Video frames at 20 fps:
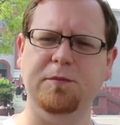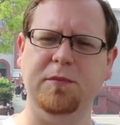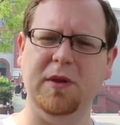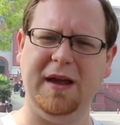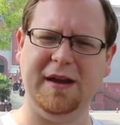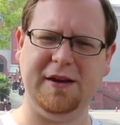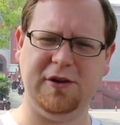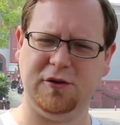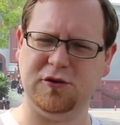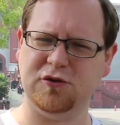
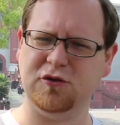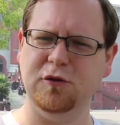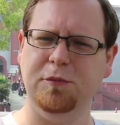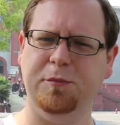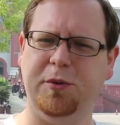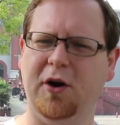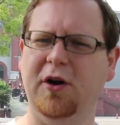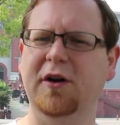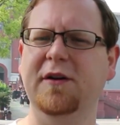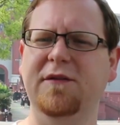like you're a true
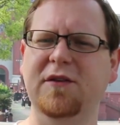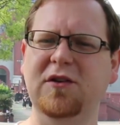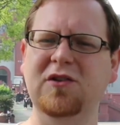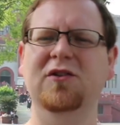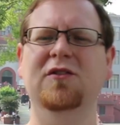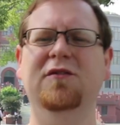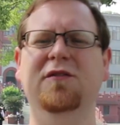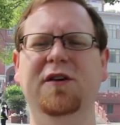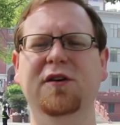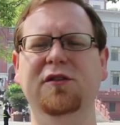part of the
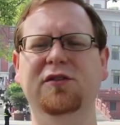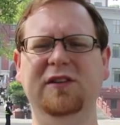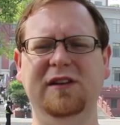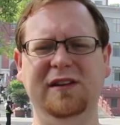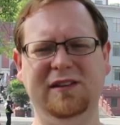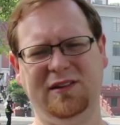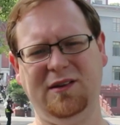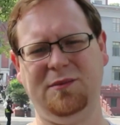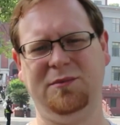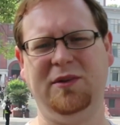
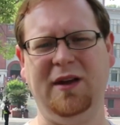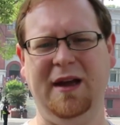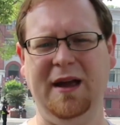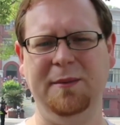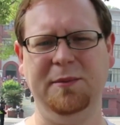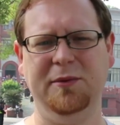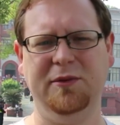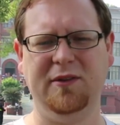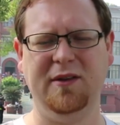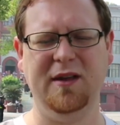university
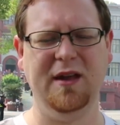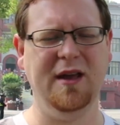sometimes.